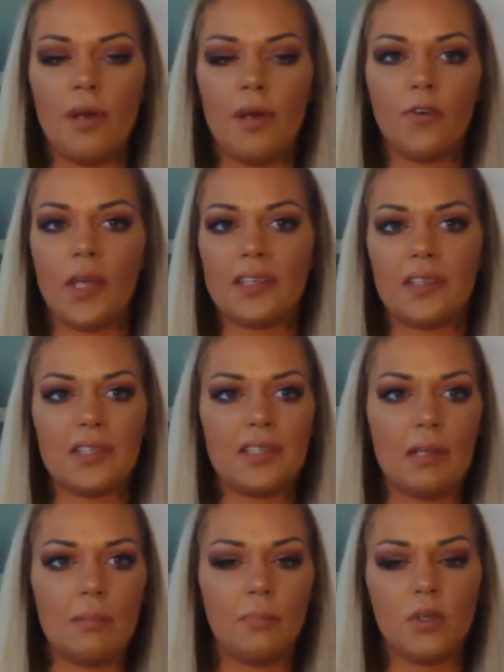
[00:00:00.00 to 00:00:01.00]
But for like the
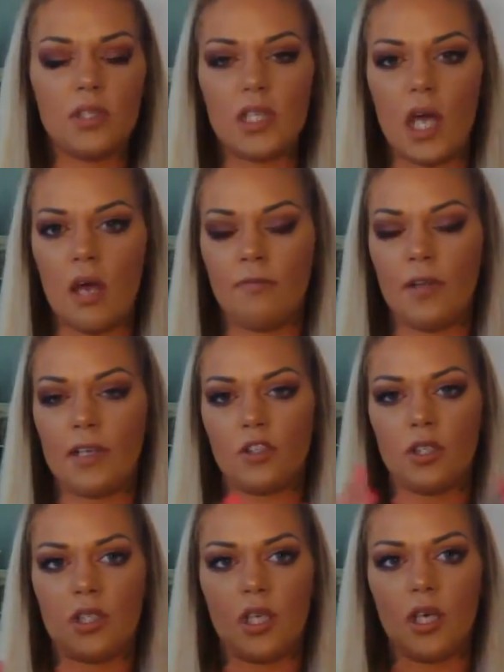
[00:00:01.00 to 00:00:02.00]
simple stuff, like
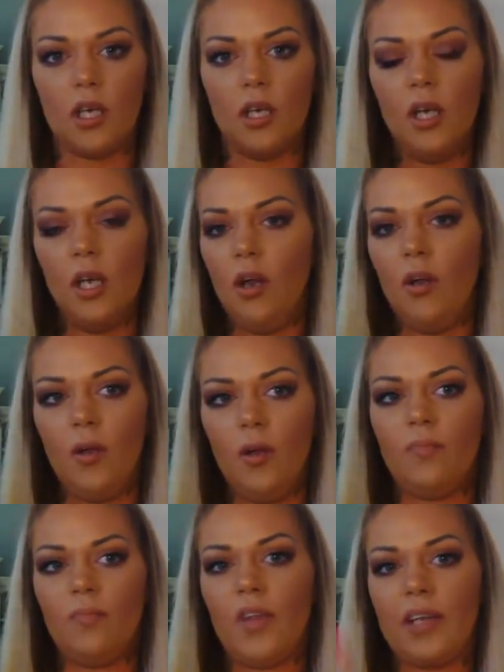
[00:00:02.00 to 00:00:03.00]
just the
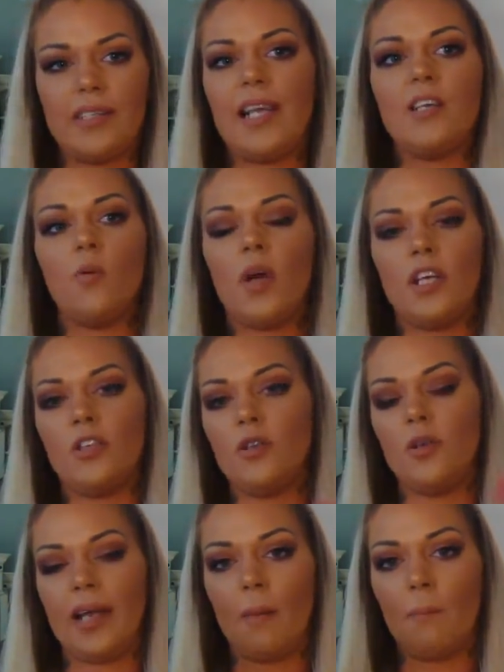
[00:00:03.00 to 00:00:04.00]
like say you want to
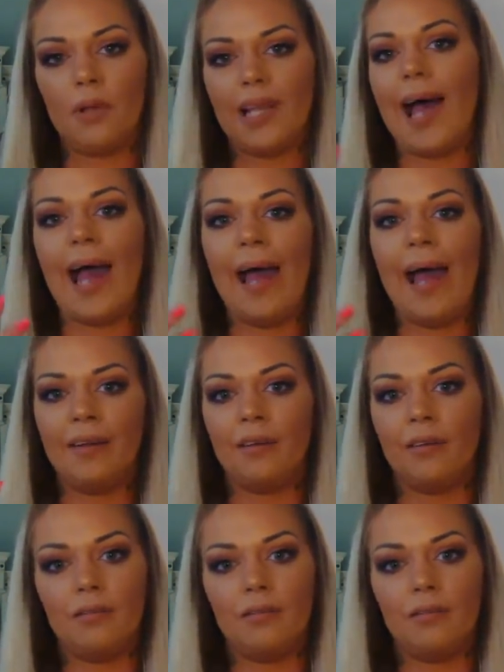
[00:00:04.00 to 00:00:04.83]
do like a plaid